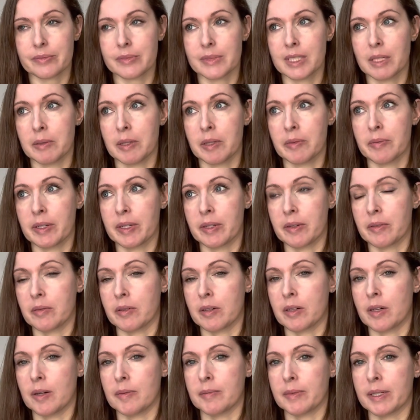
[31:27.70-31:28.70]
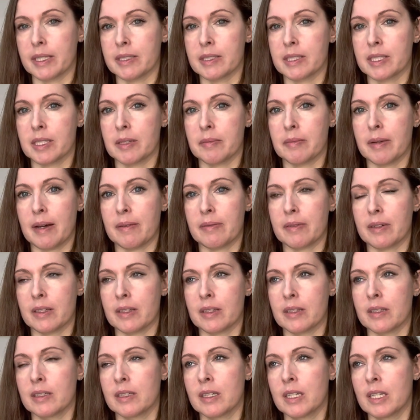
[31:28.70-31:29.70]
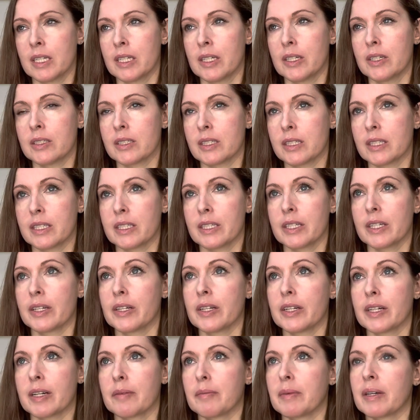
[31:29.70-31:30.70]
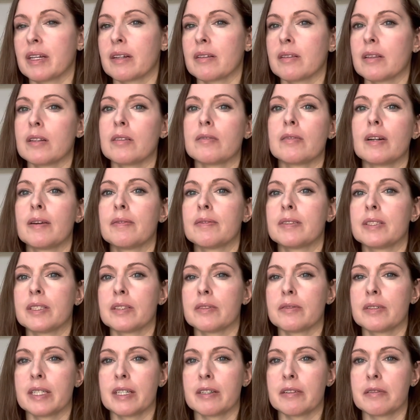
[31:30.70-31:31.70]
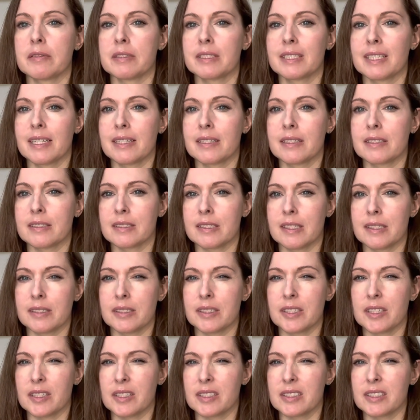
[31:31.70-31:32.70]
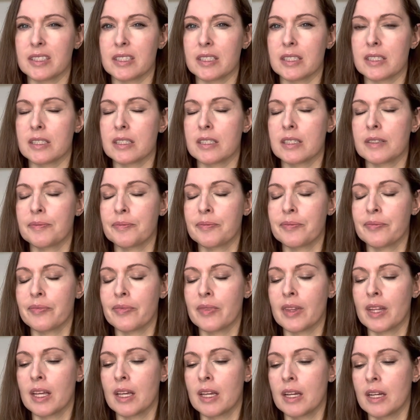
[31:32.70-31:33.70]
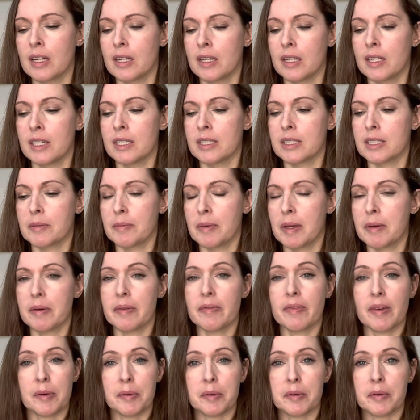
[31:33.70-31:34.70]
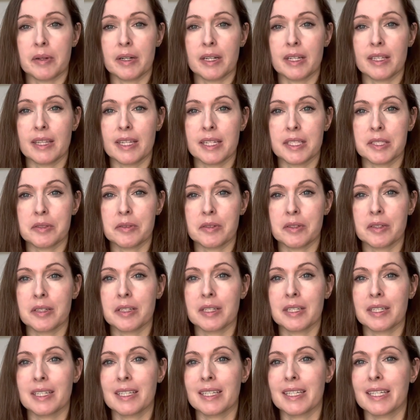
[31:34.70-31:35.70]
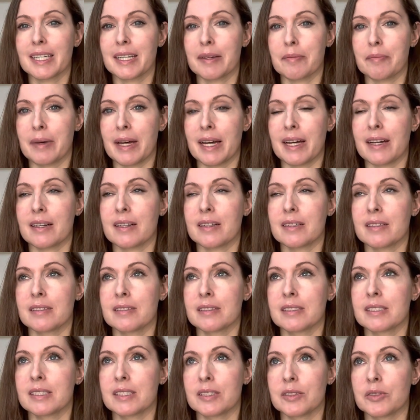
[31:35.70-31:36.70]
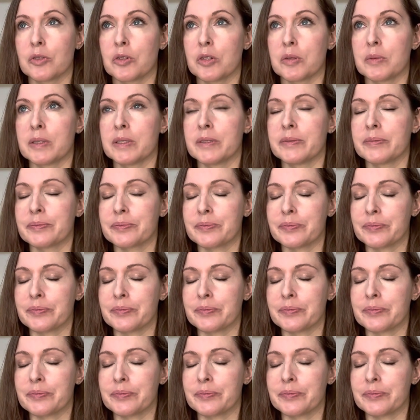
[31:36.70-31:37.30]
I'm hoping it will calm down some after. Usually the new year can be a little rough too when everyone changes insurances. So maybe February things will get back to normal.